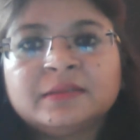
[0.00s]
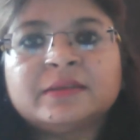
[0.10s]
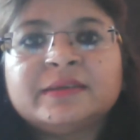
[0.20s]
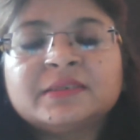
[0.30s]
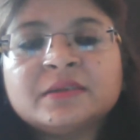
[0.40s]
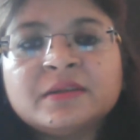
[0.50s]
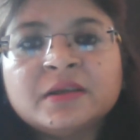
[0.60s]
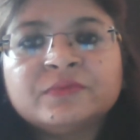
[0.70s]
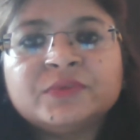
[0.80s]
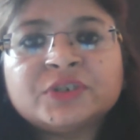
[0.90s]
The reason
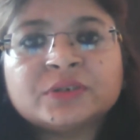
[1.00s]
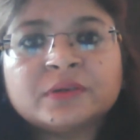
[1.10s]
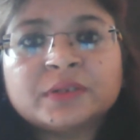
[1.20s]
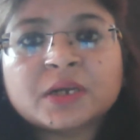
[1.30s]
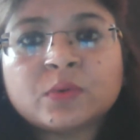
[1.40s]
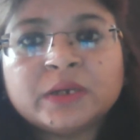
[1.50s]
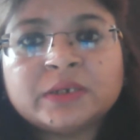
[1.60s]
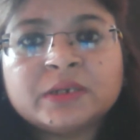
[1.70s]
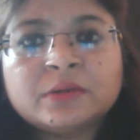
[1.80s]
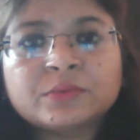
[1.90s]
which the
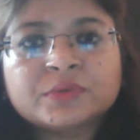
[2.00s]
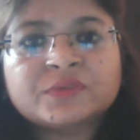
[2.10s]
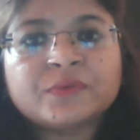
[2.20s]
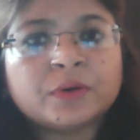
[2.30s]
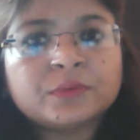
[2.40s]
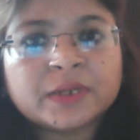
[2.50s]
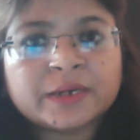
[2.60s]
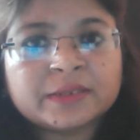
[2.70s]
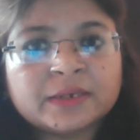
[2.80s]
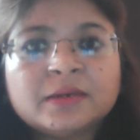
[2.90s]
quality gurus found
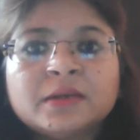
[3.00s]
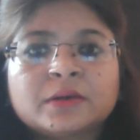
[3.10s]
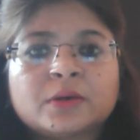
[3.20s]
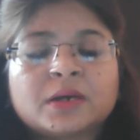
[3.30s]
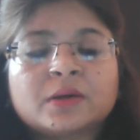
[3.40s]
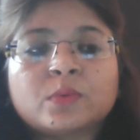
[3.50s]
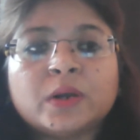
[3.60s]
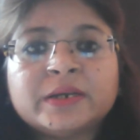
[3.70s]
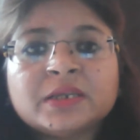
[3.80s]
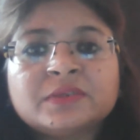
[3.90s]
that the
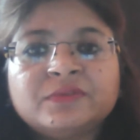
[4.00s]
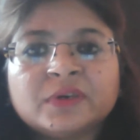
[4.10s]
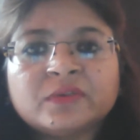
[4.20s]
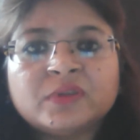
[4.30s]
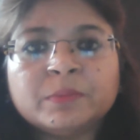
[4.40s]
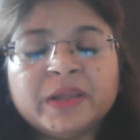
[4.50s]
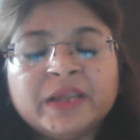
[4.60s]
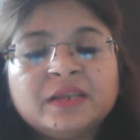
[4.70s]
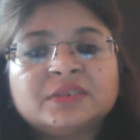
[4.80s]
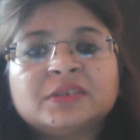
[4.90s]
quality is one of the
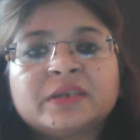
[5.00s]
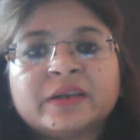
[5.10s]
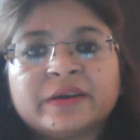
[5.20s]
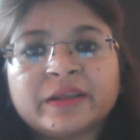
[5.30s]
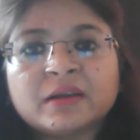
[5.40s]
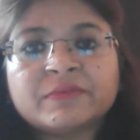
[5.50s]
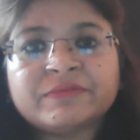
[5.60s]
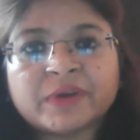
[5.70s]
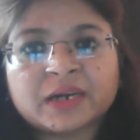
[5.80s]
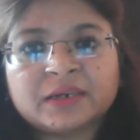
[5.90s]
major critical
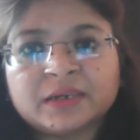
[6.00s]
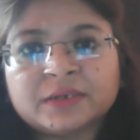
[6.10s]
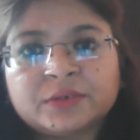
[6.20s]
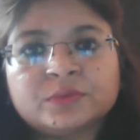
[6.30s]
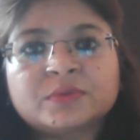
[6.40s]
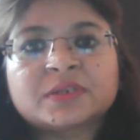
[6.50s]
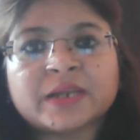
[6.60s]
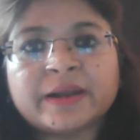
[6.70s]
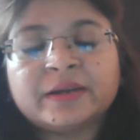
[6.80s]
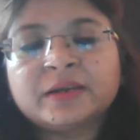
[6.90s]
factor to
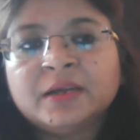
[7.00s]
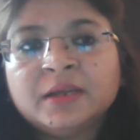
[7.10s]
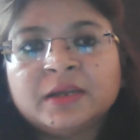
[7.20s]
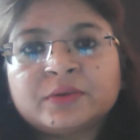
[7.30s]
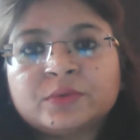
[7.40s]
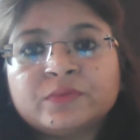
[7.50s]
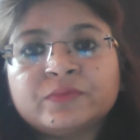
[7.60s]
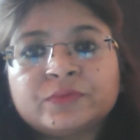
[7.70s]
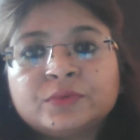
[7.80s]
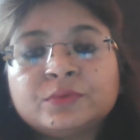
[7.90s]
stand
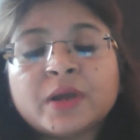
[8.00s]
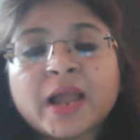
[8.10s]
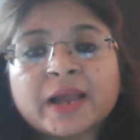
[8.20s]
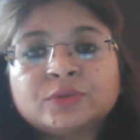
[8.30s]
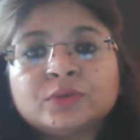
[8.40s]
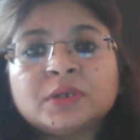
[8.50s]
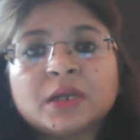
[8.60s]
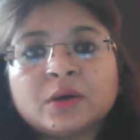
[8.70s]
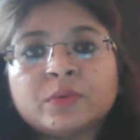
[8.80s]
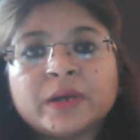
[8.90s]
to actually
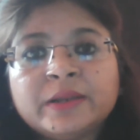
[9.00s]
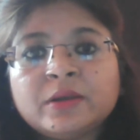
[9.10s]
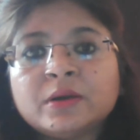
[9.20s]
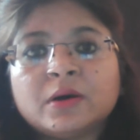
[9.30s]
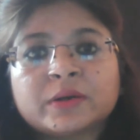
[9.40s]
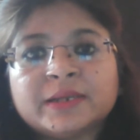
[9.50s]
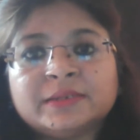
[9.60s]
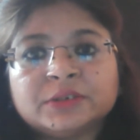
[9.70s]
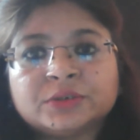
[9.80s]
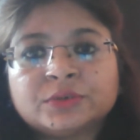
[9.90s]
allow any
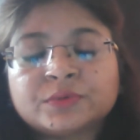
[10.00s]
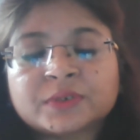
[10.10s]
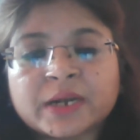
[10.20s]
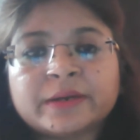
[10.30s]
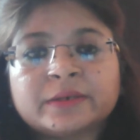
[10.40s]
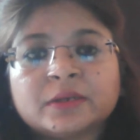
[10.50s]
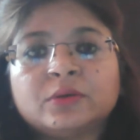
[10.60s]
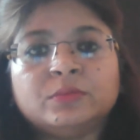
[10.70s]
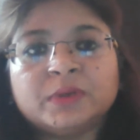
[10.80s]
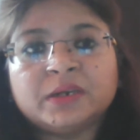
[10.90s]
organization to stand at the
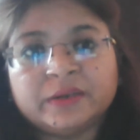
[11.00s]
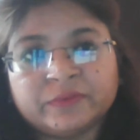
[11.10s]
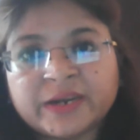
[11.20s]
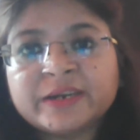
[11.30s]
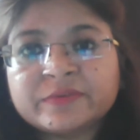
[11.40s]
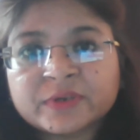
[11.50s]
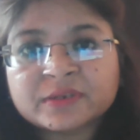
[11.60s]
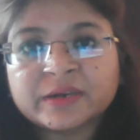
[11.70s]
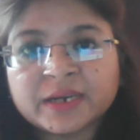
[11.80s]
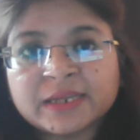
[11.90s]
global level, and it
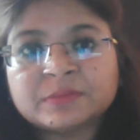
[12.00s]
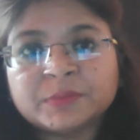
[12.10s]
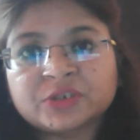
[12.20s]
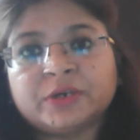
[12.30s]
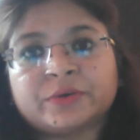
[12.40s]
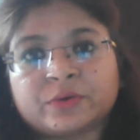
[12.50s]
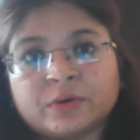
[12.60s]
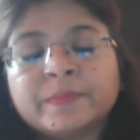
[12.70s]
was realized much later on.